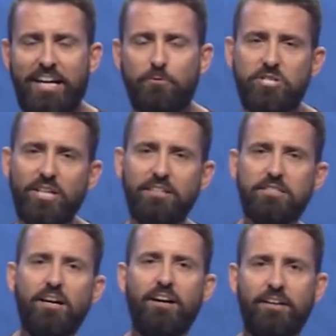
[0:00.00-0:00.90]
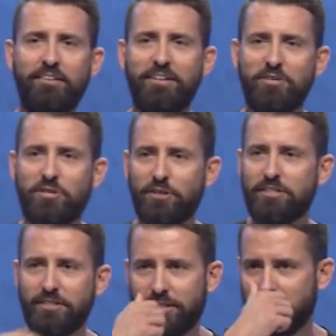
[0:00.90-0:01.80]
And when she gets done, she
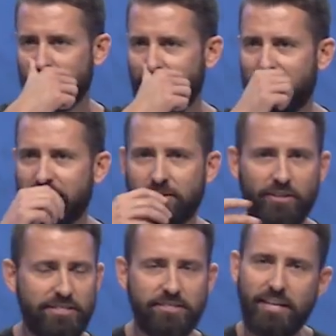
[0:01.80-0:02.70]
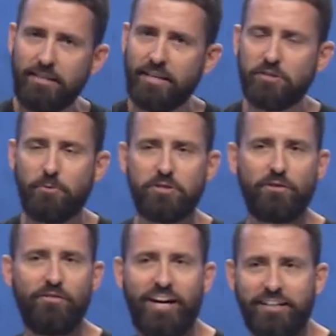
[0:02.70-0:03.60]
looks at the lady. The lady says, Hey, thanks so much
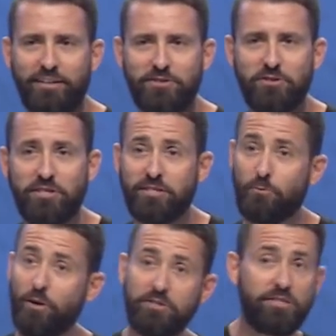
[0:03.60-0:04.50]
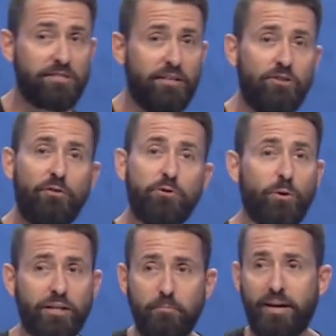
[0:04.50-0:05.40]
for inviting us. And she said, Well, she said, You know, if you
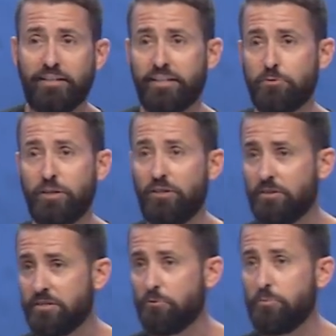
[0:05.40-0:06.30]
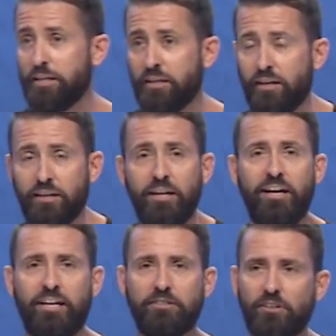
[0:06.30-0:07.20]
want to come back next week, you can sit with me again.
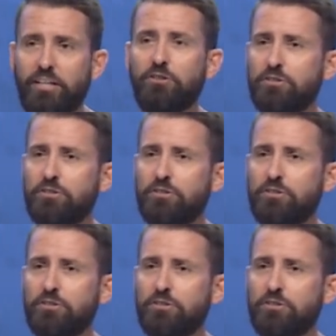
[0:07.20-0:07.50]
And the lady